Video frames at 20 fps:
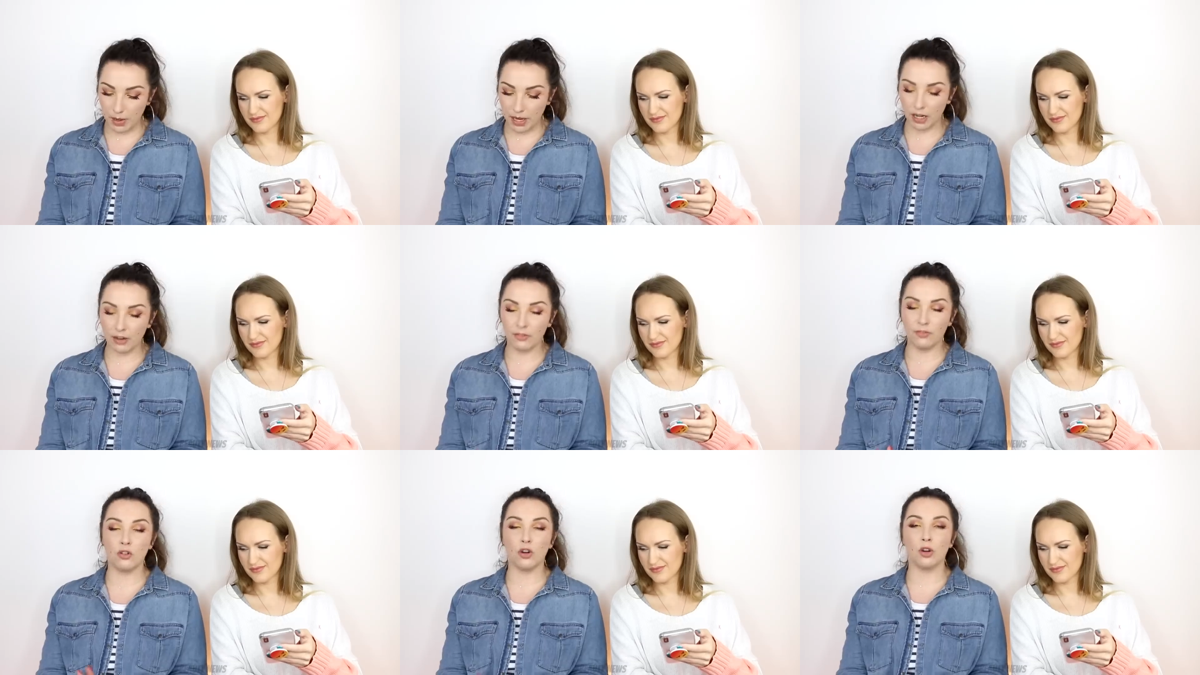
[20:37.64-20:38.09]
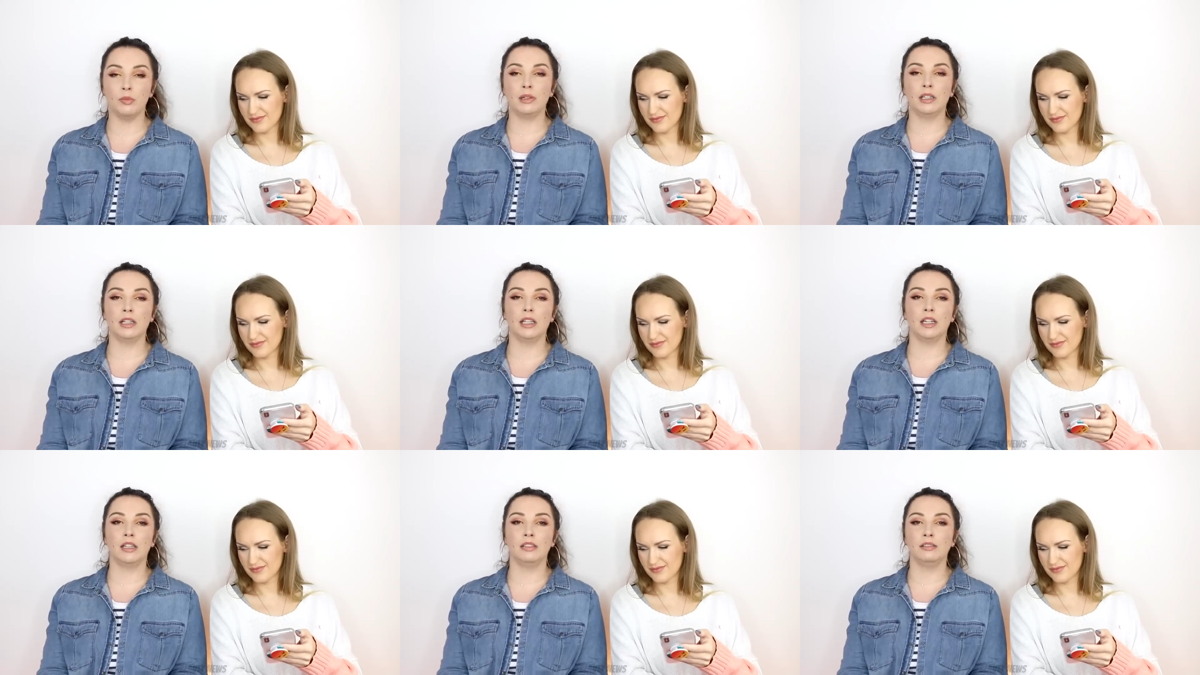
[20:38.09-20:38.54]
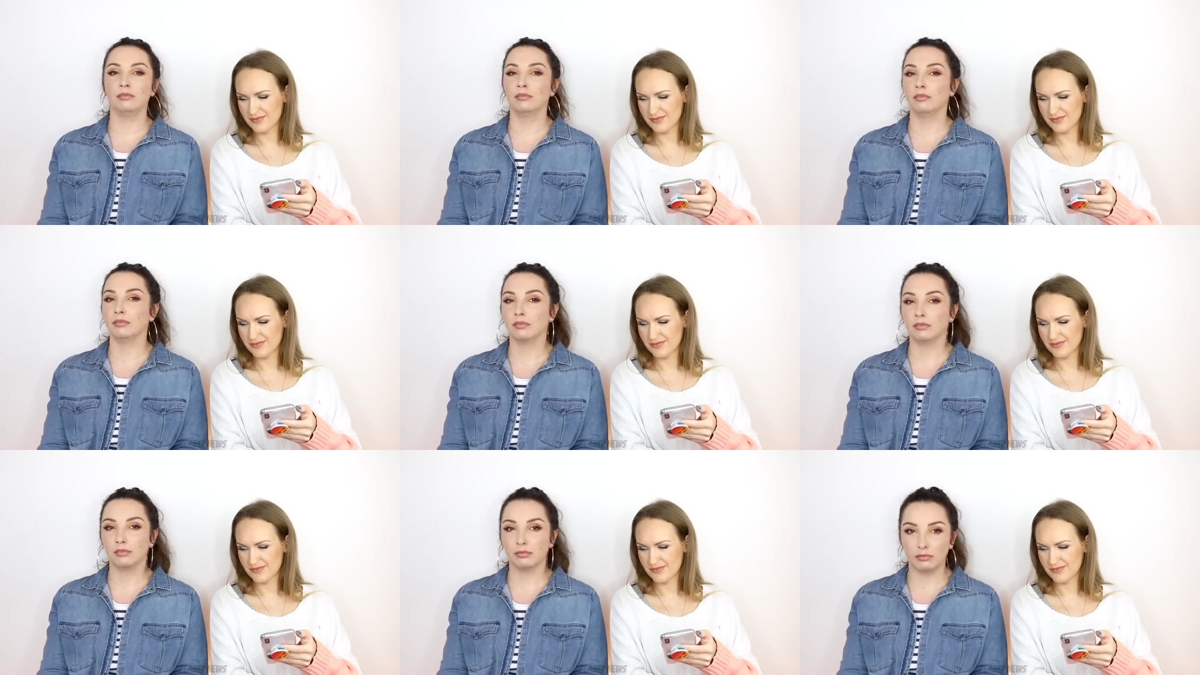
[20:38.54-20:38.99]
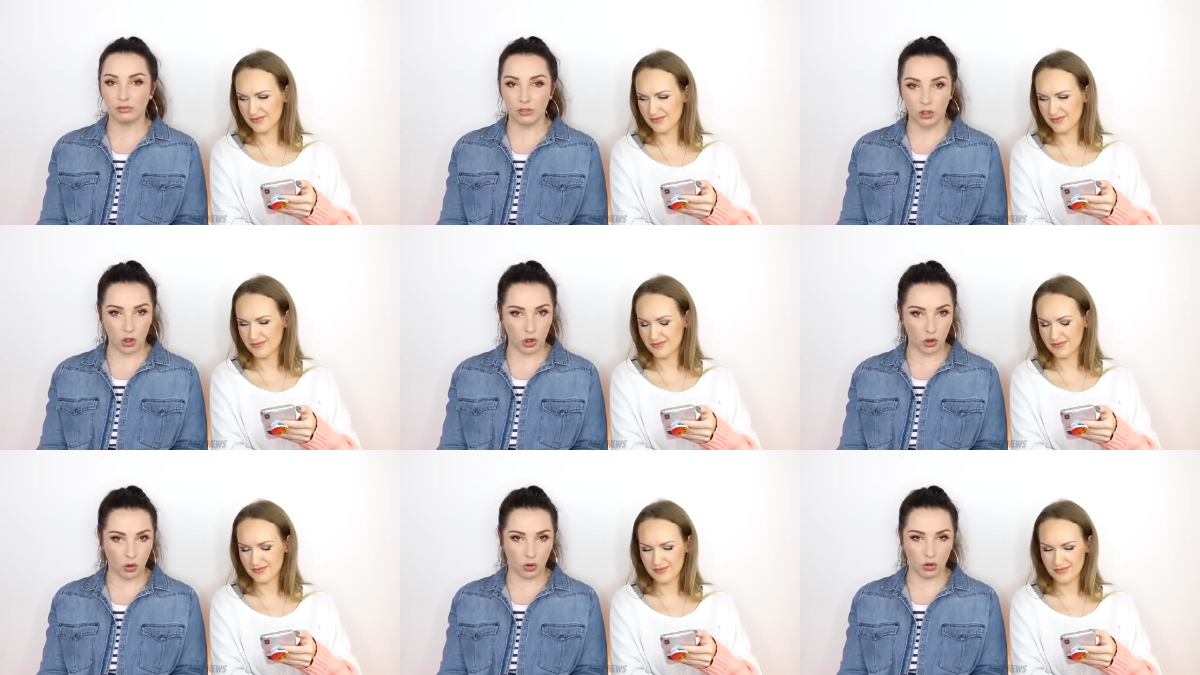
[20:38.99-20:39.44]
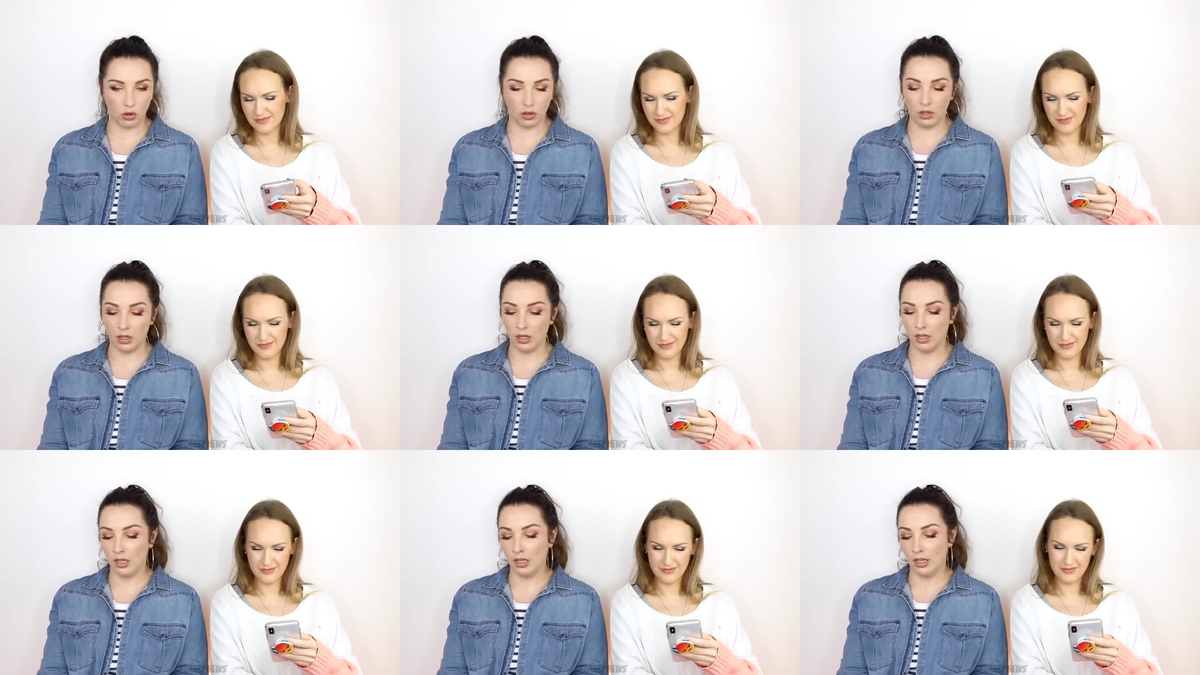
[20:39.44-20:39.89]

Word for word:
Speaker 1: Becca formula, sure.